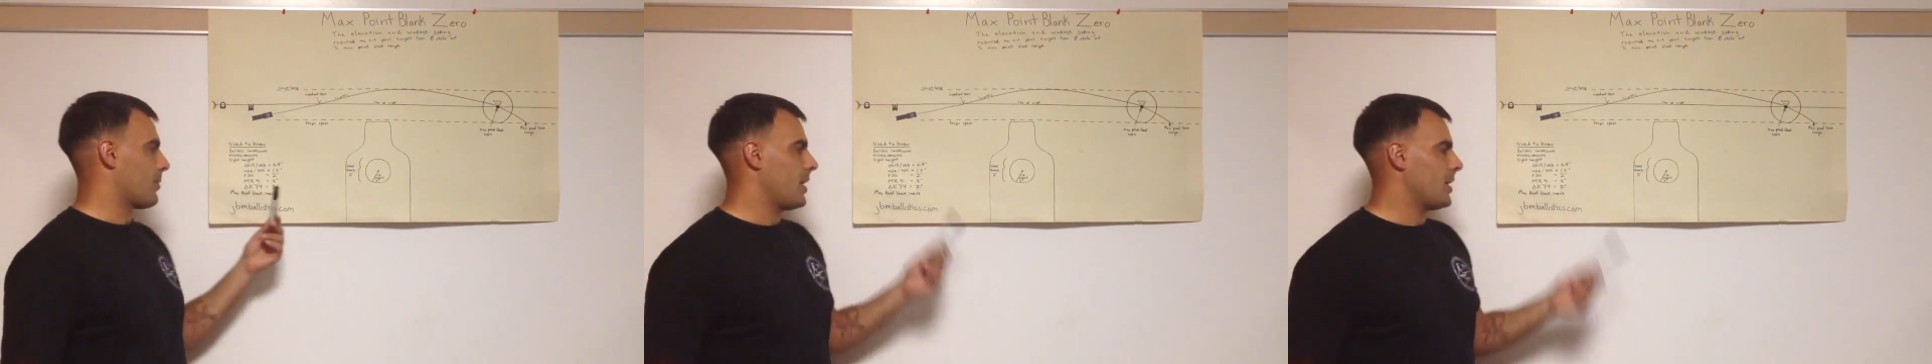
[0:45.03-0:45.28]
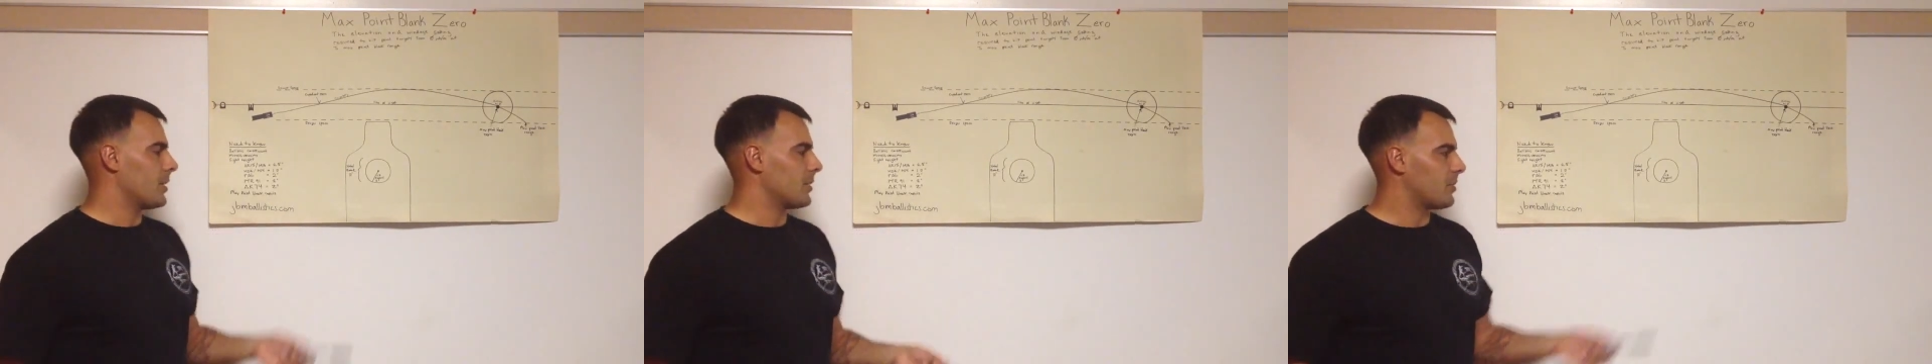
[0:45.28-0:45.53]

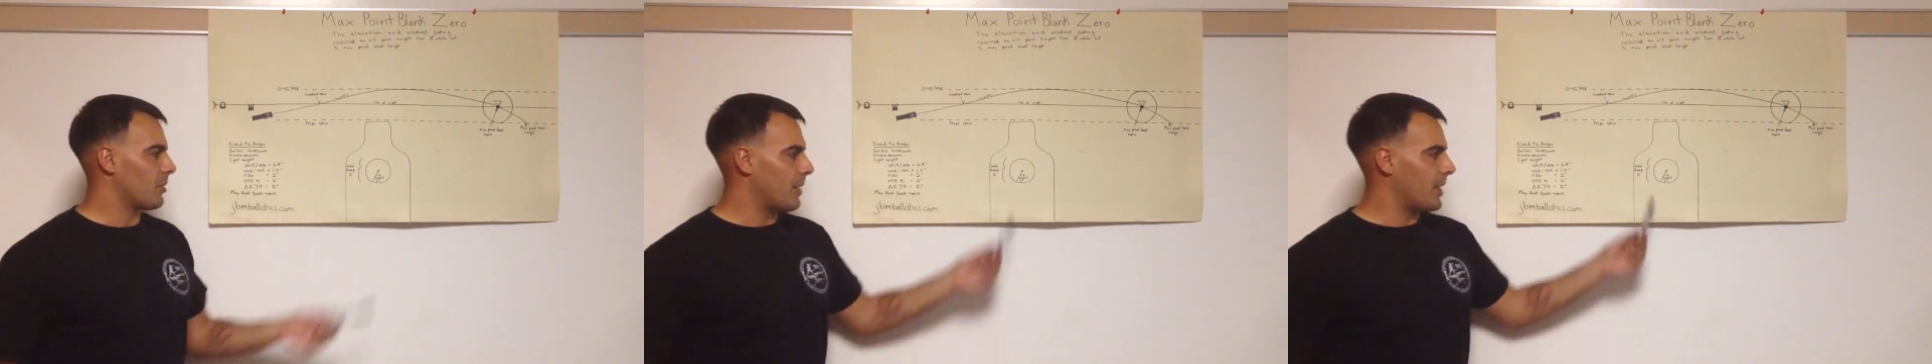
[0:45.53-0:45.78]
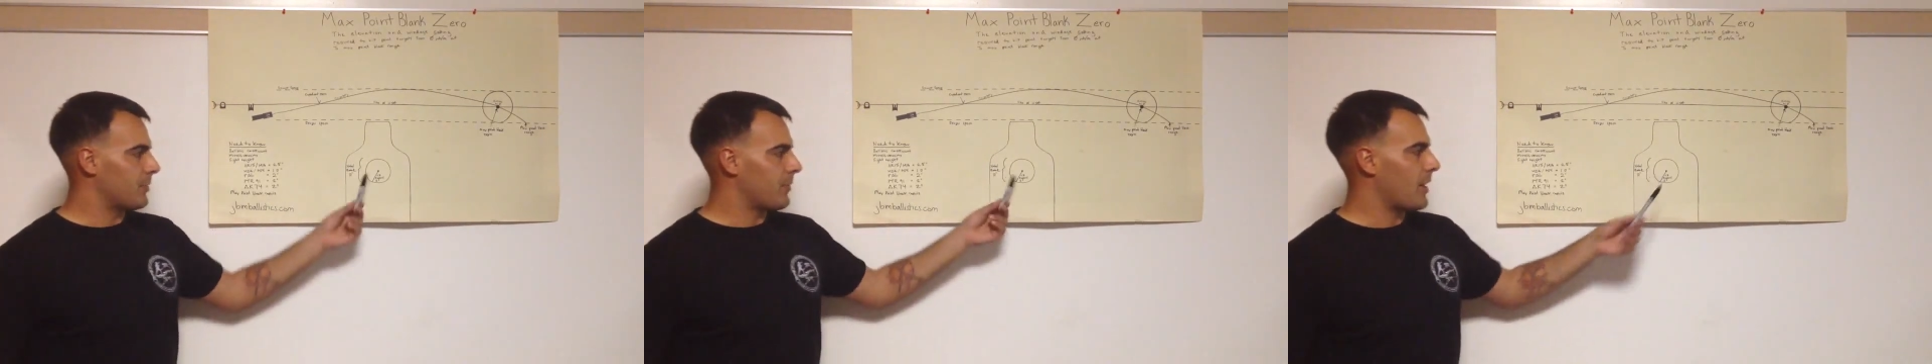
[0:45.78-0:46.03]
radius, so
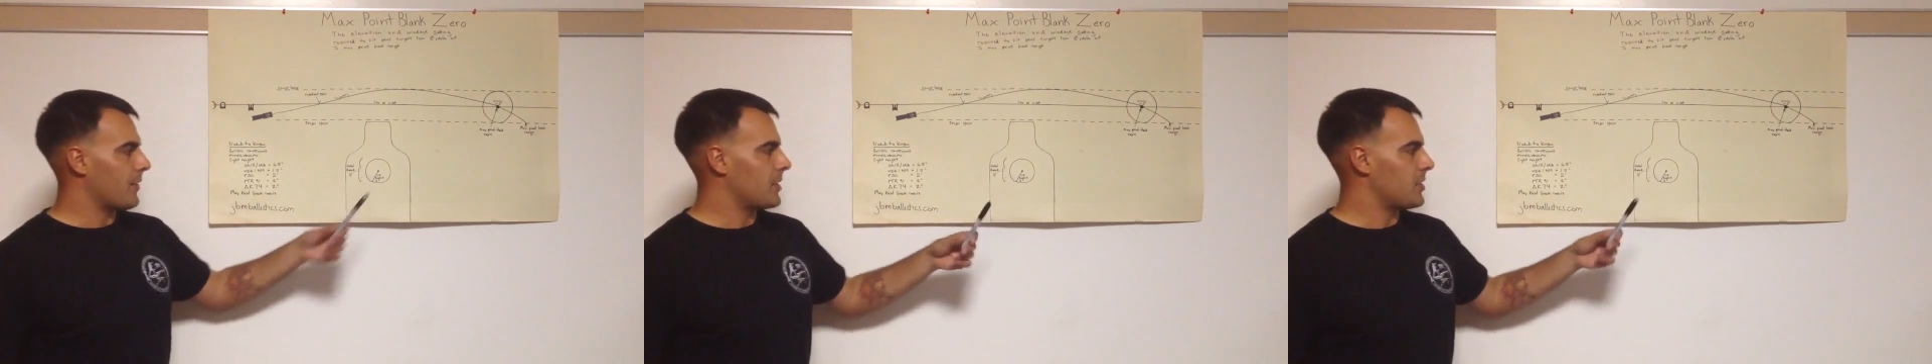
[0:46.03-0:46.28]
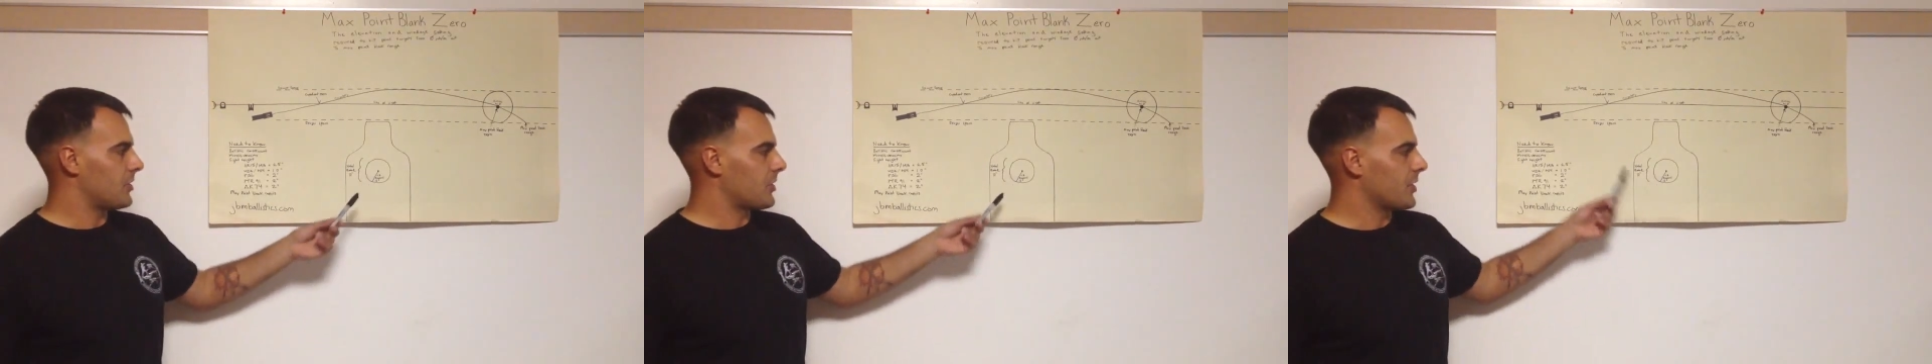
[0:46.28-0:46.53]
mine's 5
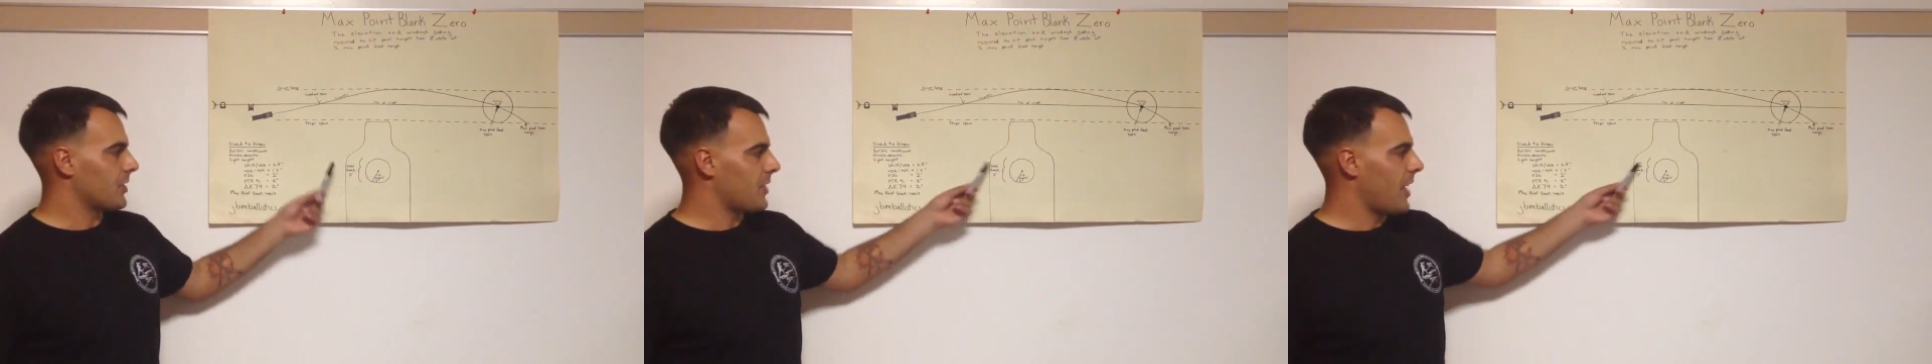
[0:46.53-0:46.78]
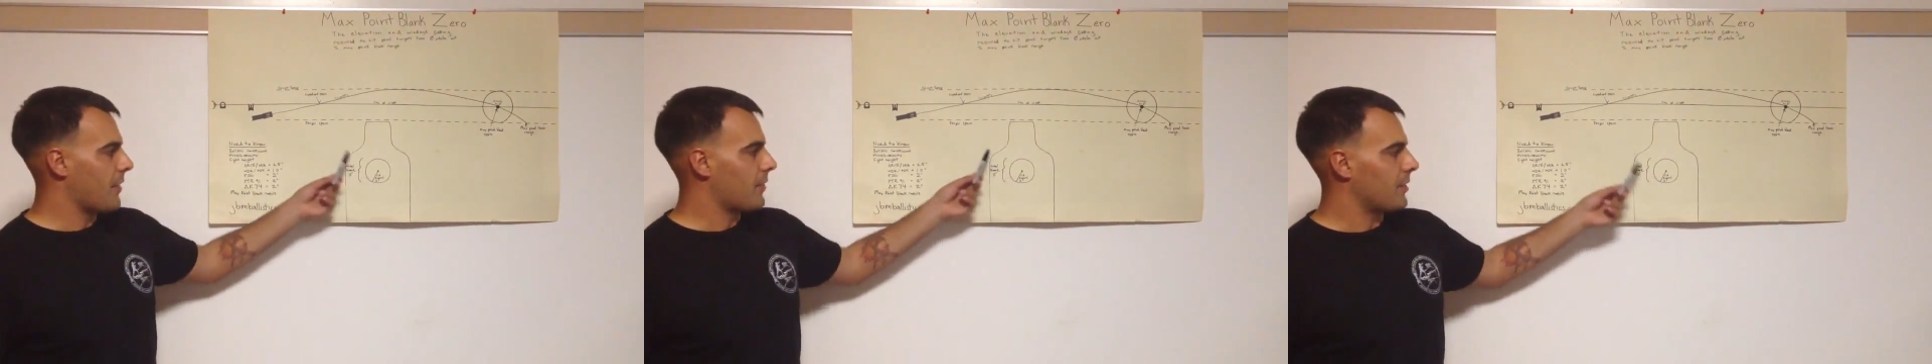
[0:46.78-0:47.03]
inches because it's
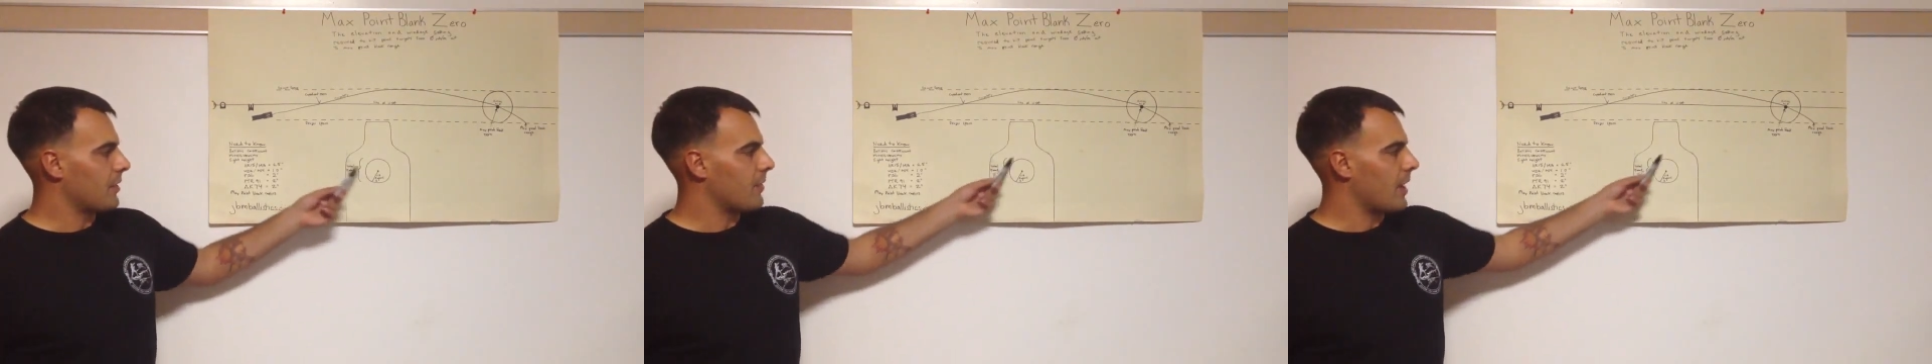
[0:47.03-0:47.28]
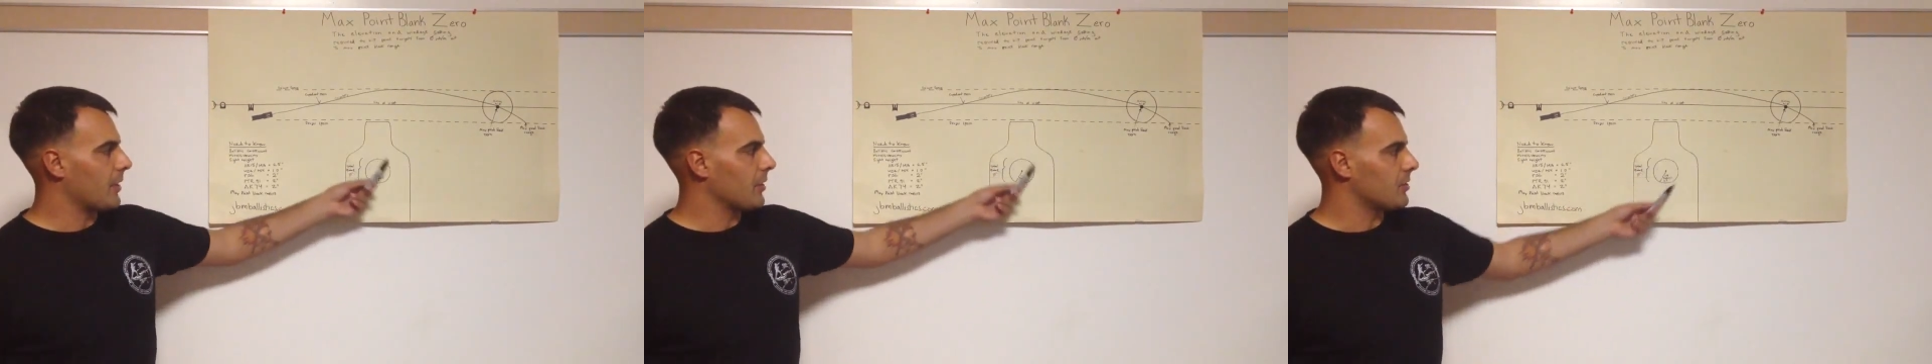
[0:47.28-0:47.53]
half of the
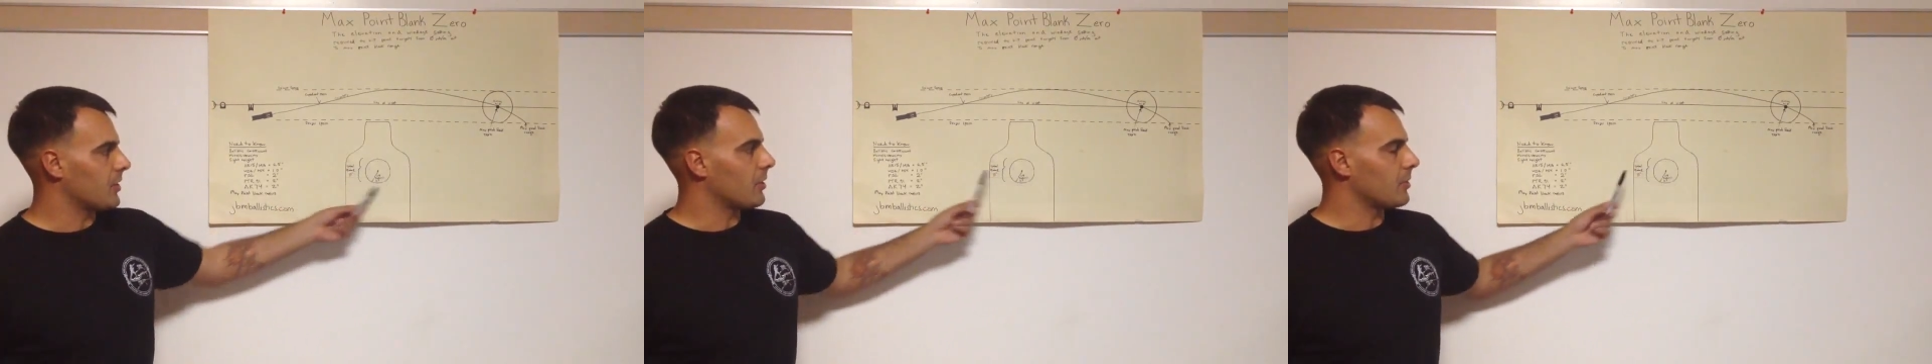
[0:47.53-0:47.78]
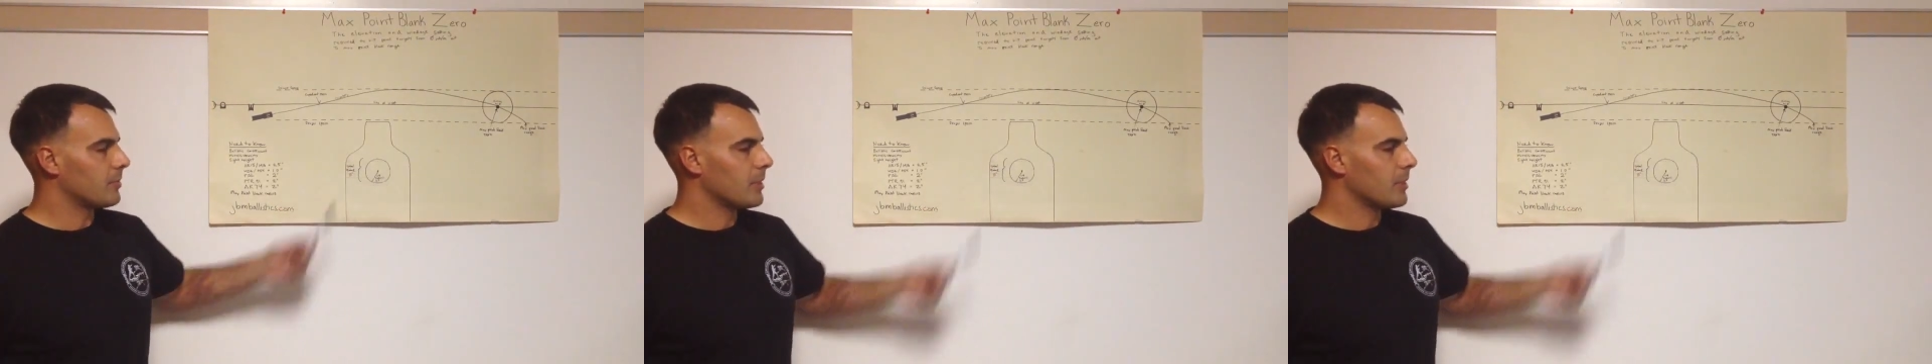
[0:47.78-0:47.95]
vital zone.